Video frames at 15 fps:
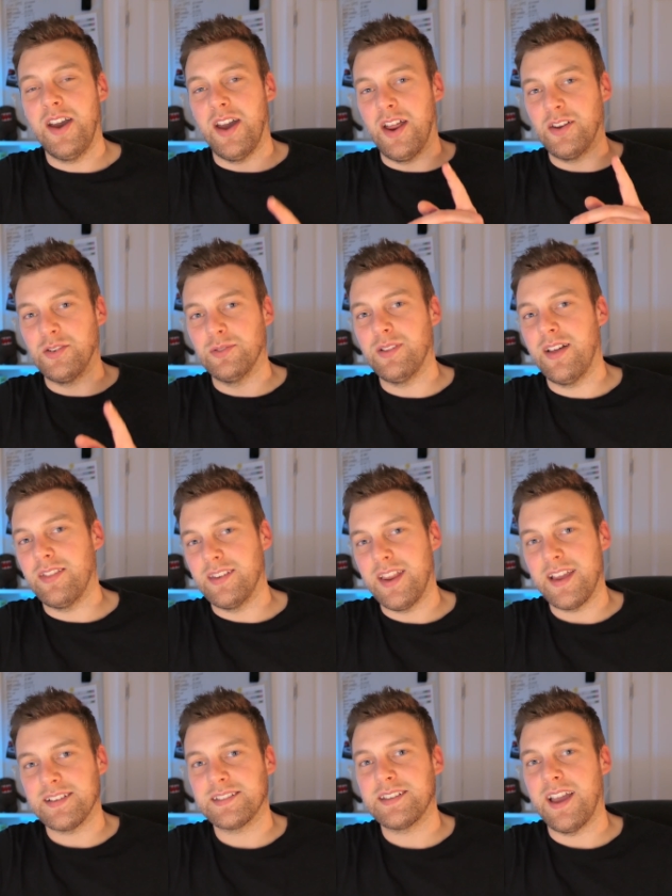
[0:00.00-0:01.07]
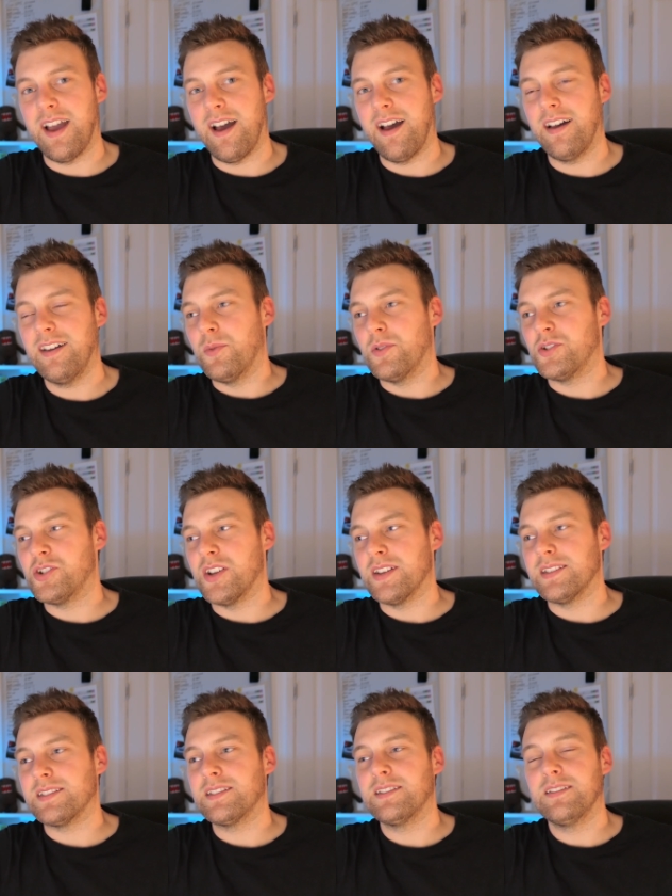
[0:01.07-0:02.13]
and I do like the next car, which
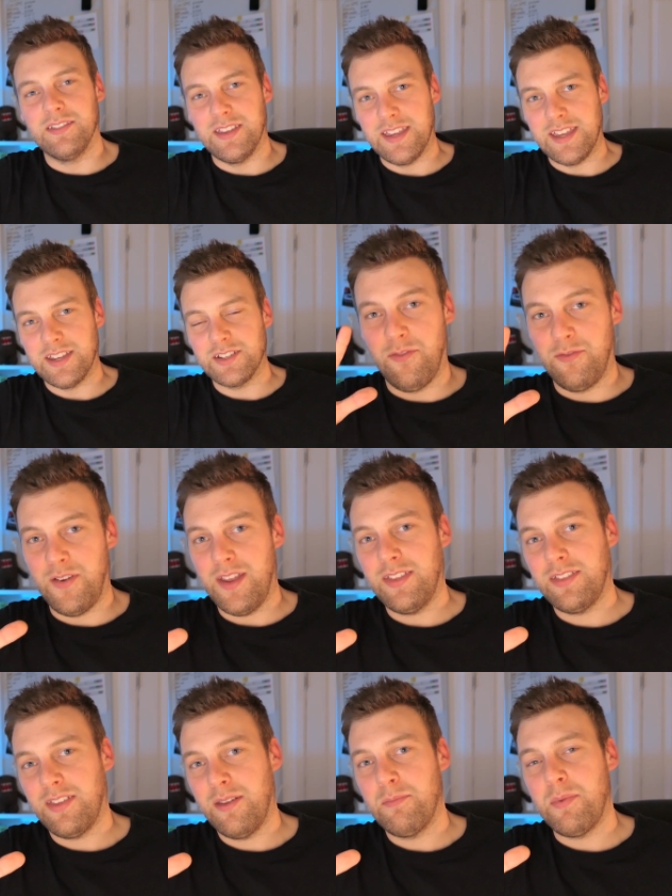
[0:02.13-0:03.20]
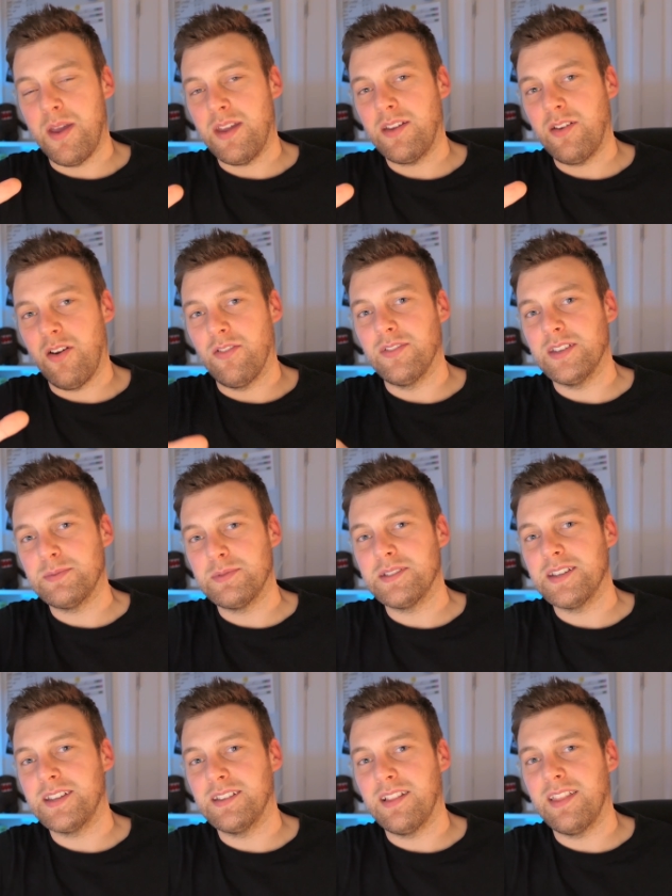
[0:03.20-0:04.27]
is the 5th pick on this
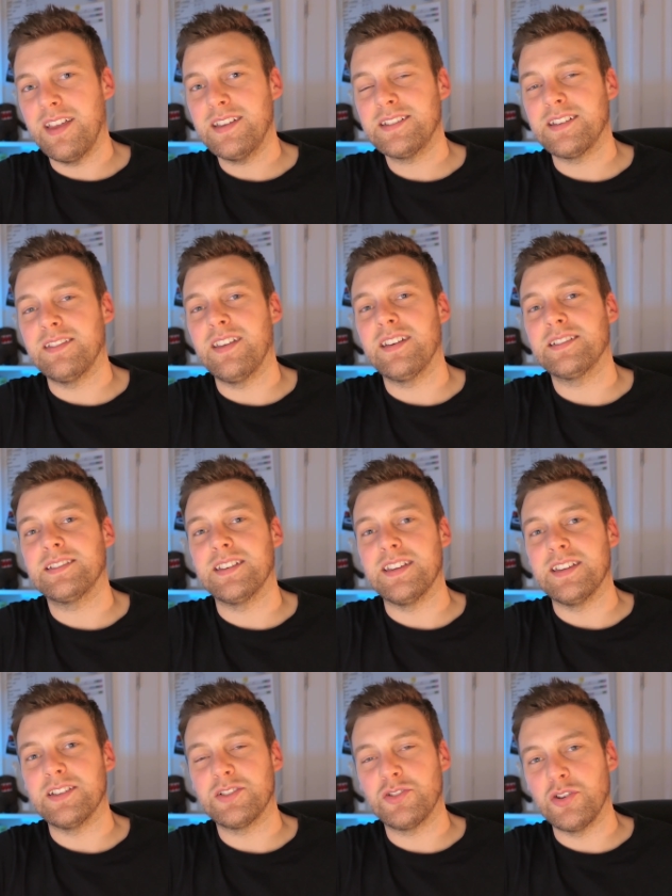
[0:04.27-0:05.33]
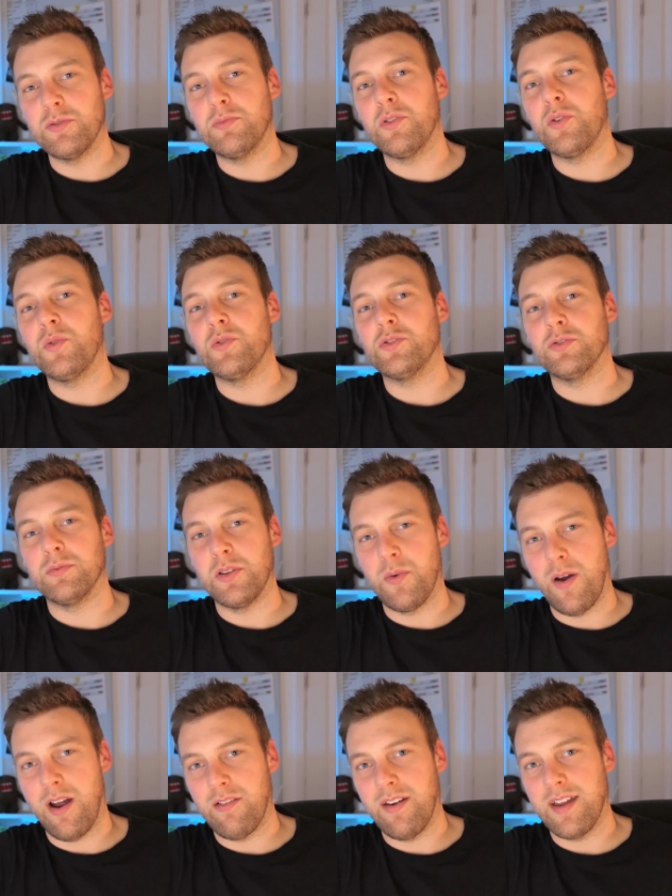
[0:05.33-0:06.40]
particular list, and that's the Subaru
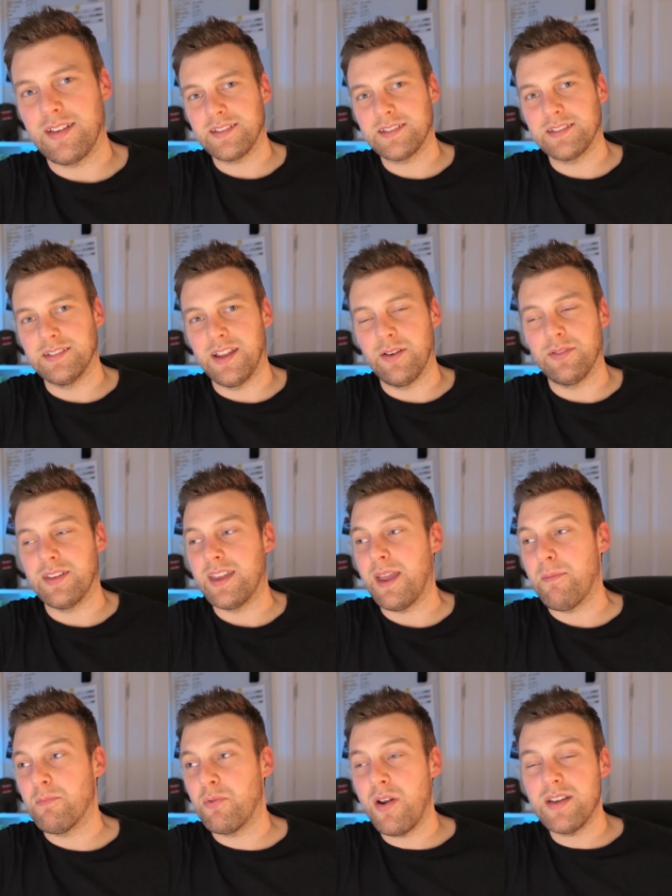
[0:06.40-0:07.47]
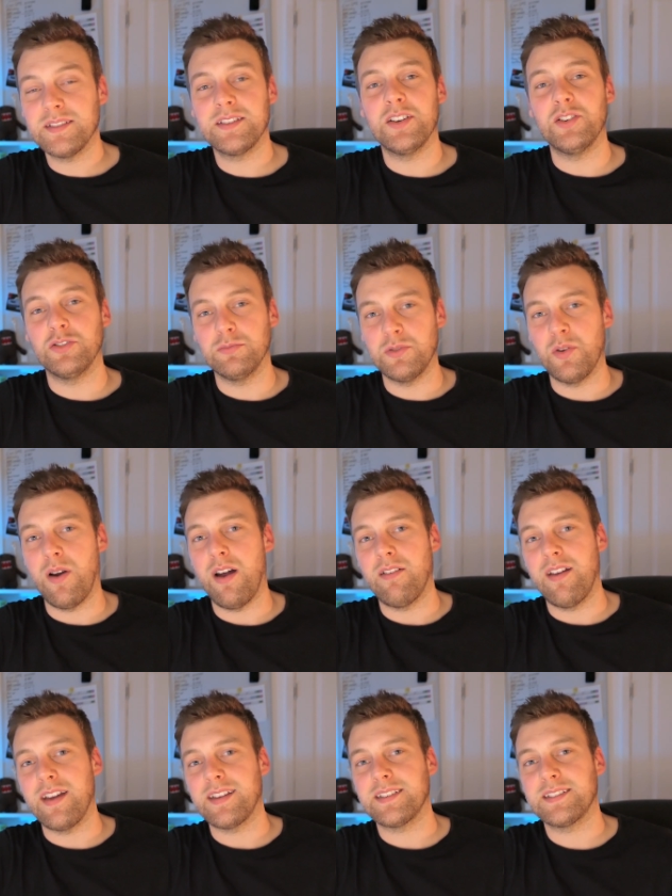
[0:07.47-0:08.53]
WRX. Now the Impreza
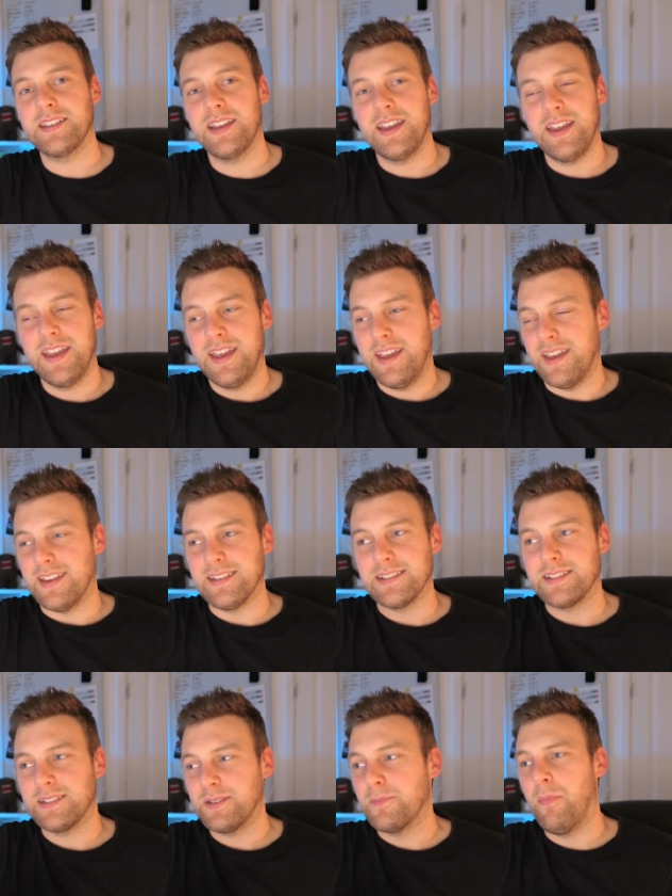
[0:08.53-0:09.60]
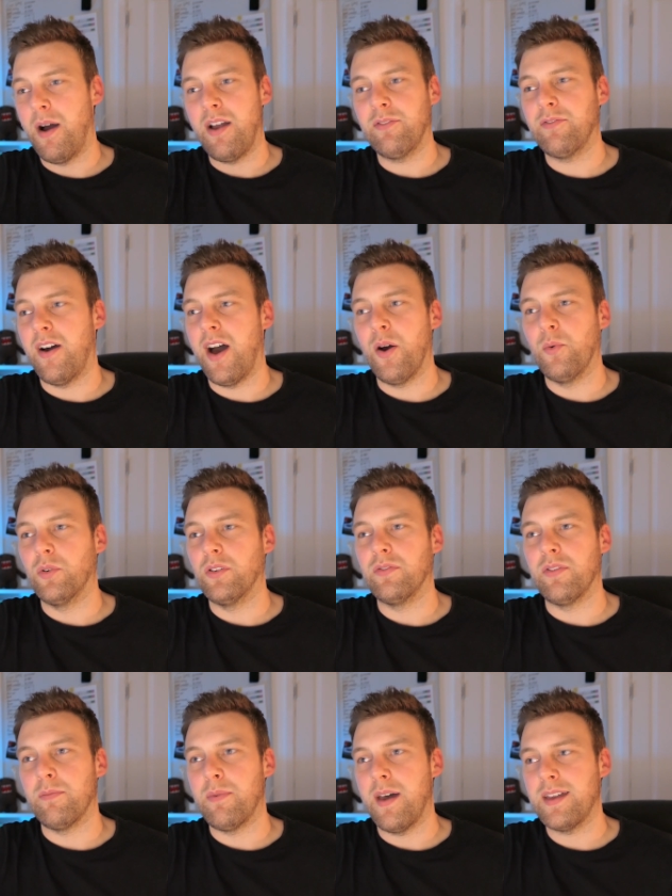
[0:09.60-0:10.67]
WRX is by far one of
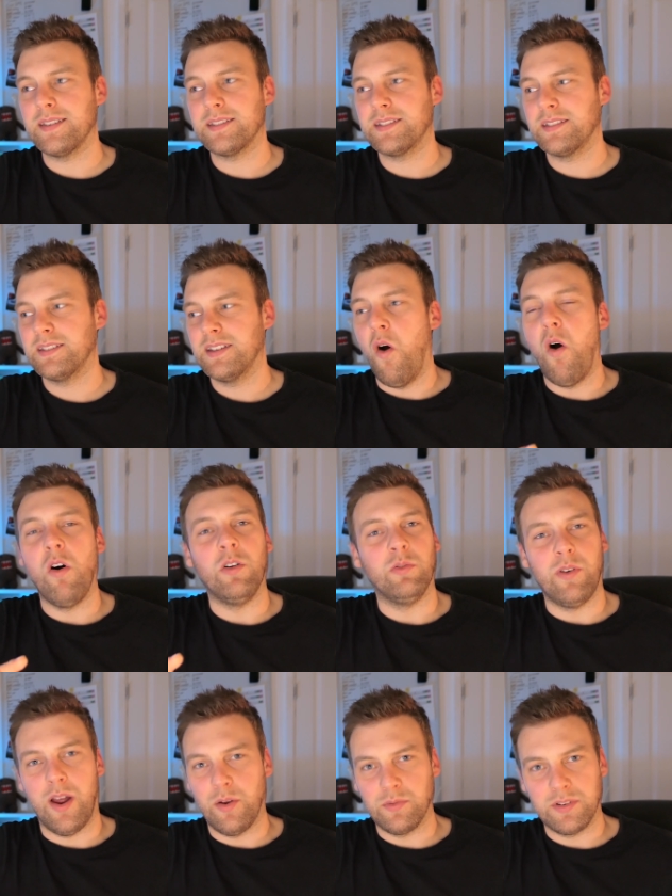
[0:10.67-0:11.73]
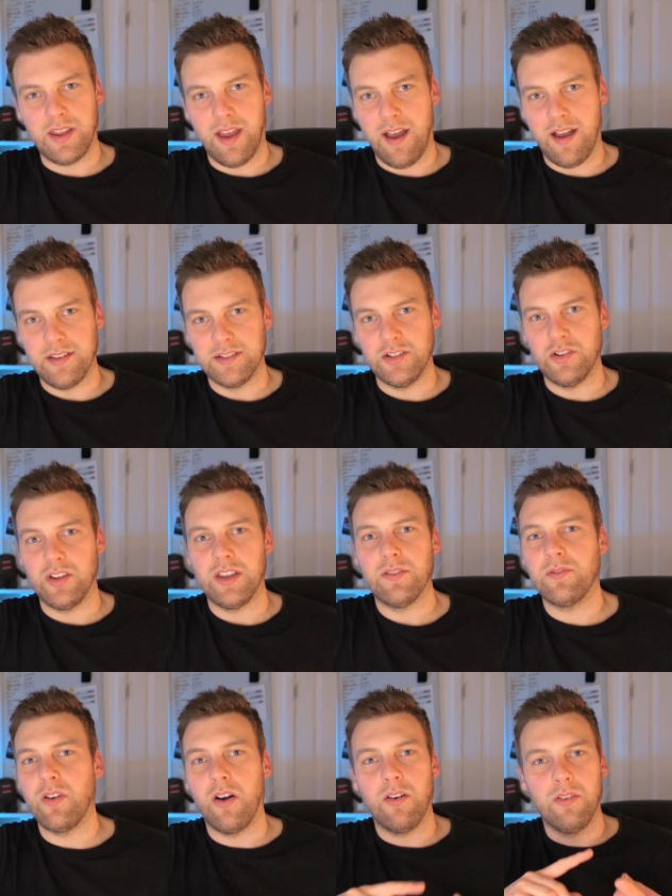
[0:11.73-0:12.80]
the best all-round cars. You know,
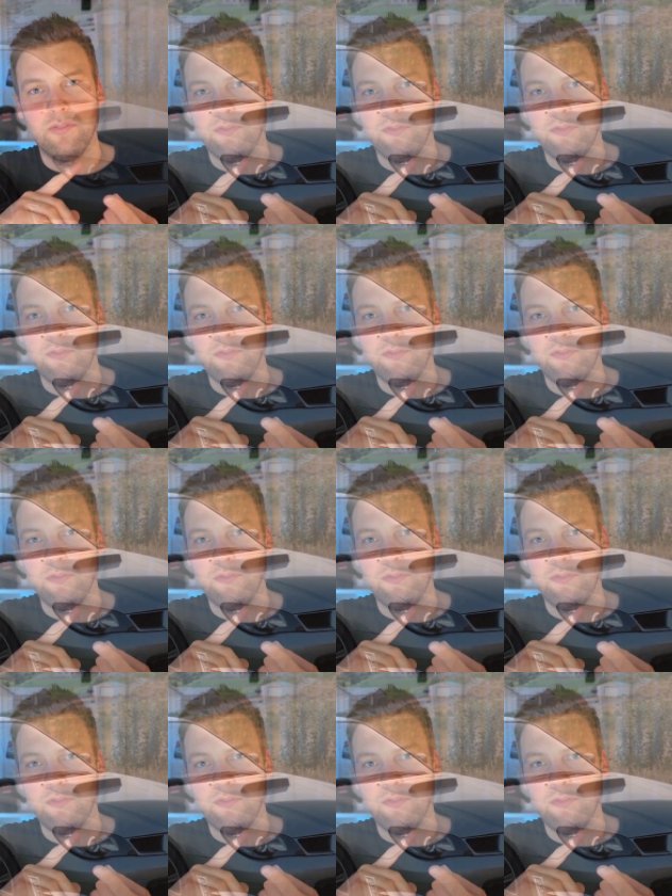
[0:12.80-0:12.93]
you've got